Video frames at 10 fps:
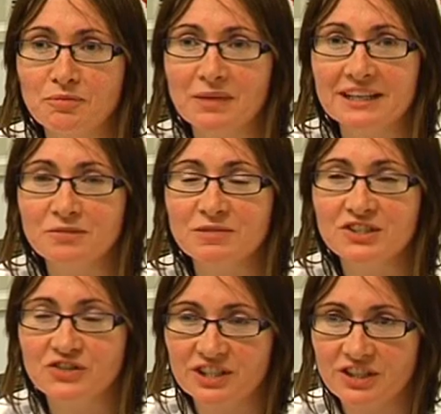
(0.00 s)
My name
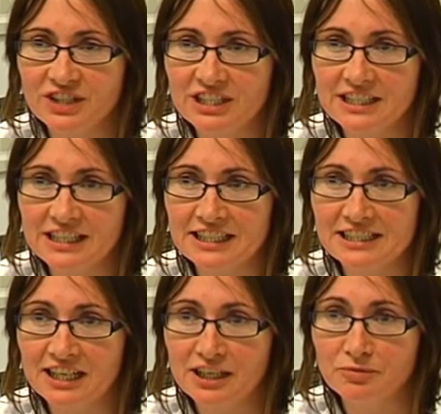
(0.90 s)
is Teresa Curtin
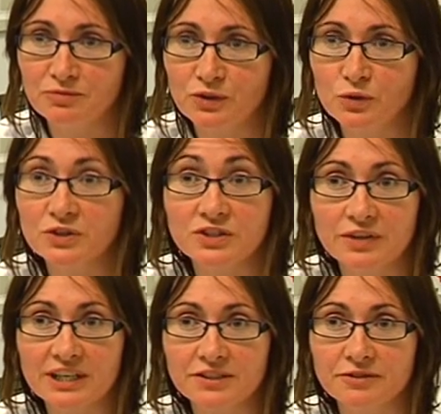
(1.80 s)
and I'm the course
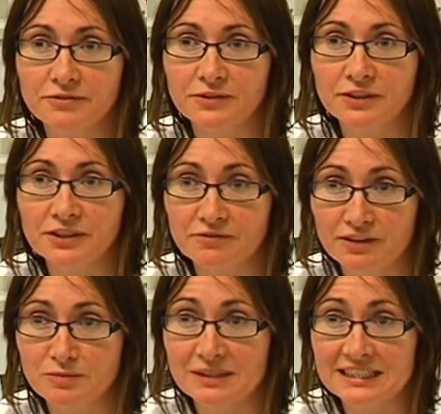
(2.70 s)
director for
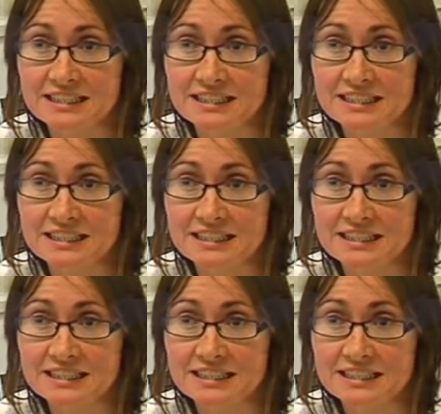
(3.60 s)
environmental